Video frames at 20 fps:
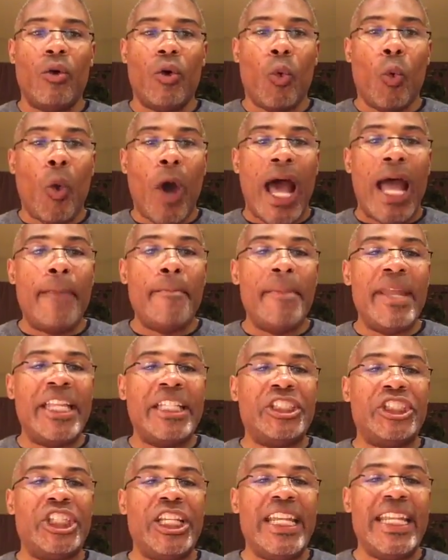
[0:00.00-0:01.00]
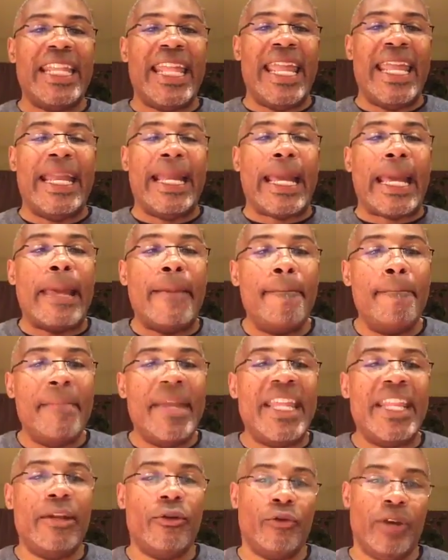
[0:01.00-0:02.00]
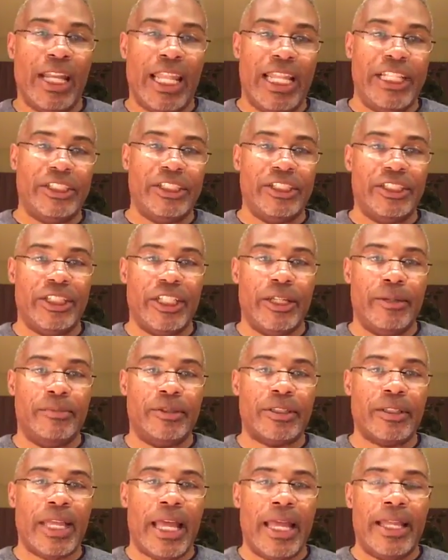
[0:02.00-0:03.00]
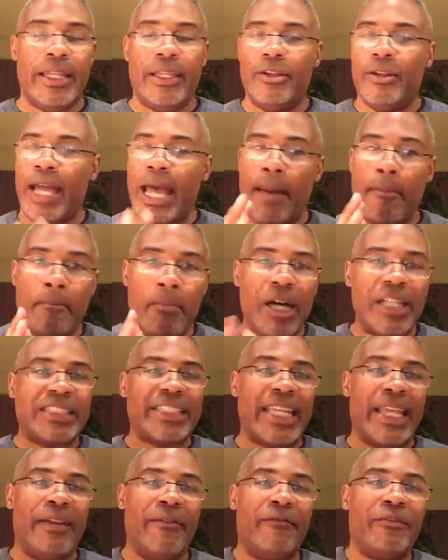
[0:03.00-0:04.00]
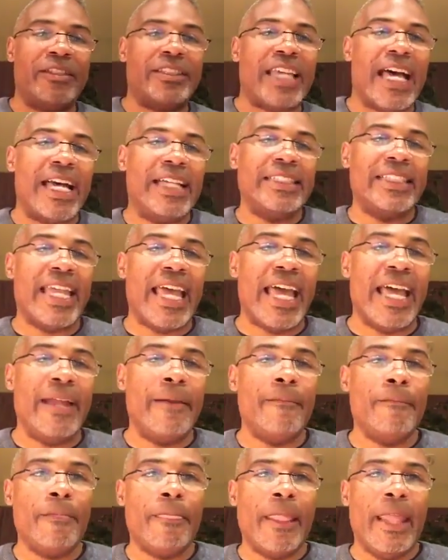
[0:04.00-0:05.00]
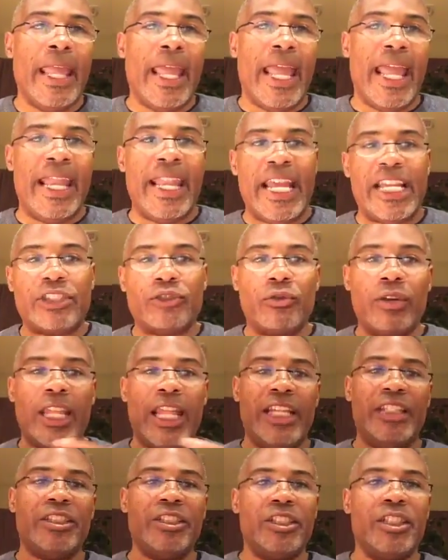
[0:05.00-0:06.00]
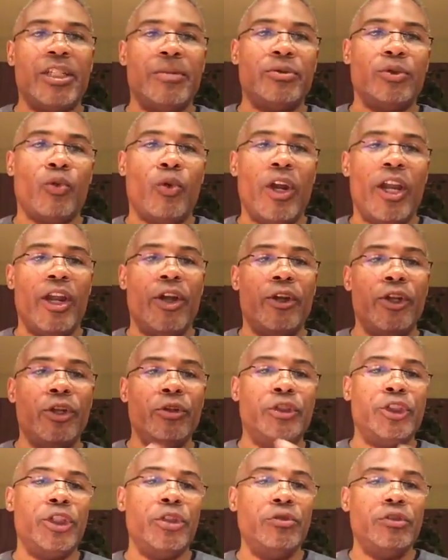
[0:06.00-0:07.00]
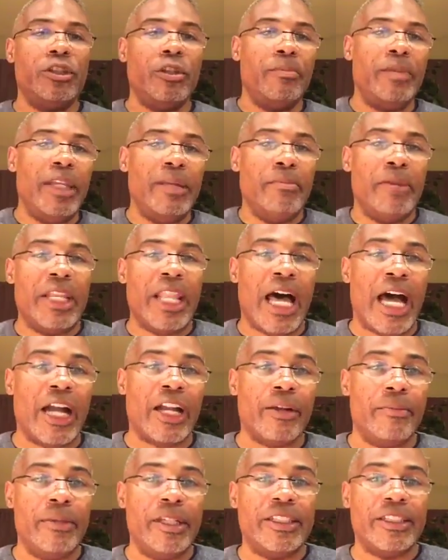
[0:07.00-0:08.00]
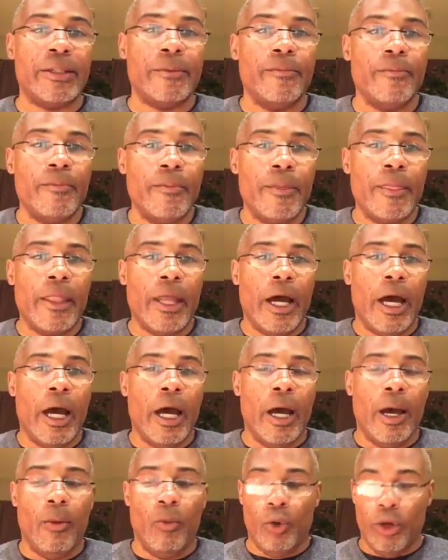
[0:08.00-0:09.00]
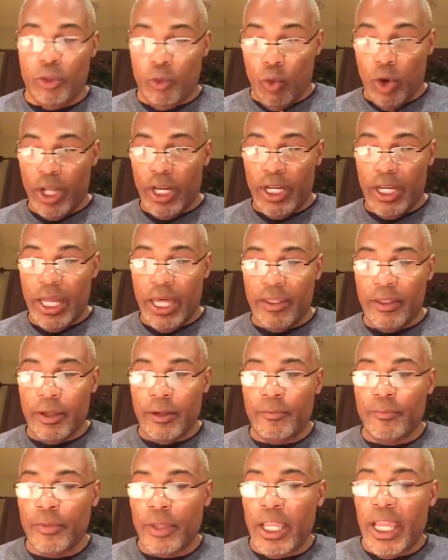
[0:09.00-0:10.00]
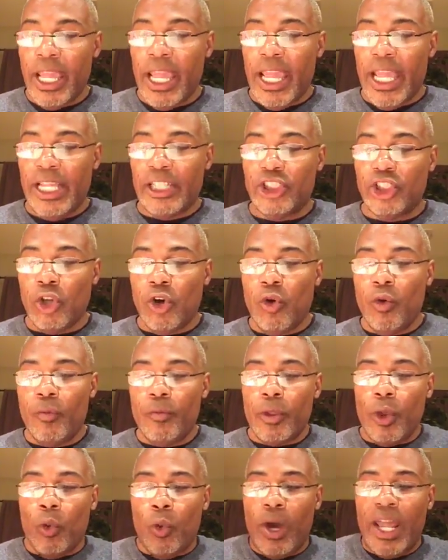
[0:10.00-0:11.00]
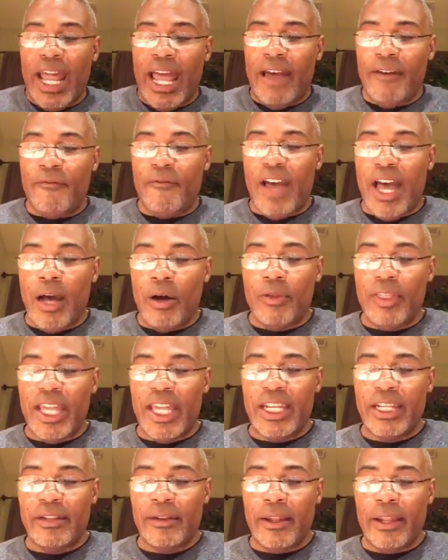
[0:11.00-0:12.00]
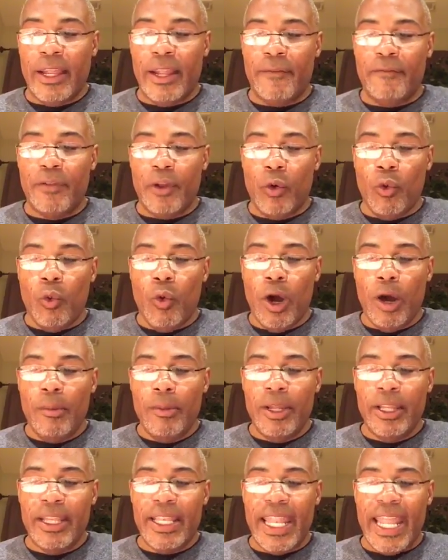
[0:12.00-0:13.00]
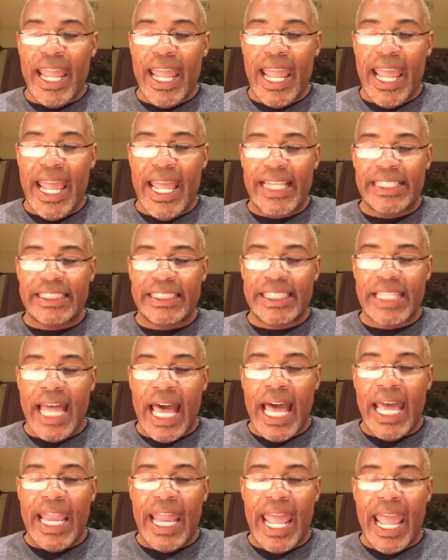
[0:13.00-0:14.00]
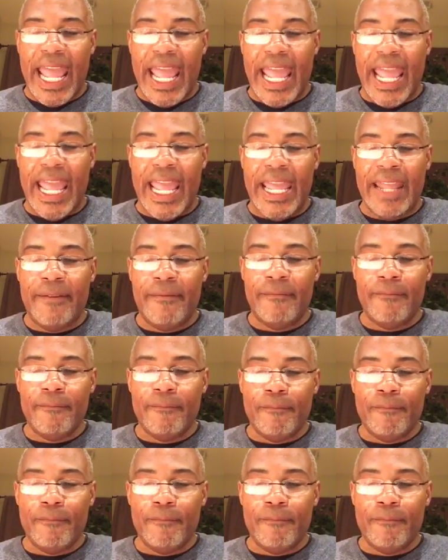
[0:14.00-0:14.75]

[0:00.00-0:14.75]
why men cheat in committed relationships. I must emphasize that. And that's relationships where you choose to be monogamous with one another. And so what I found that if the woman has not had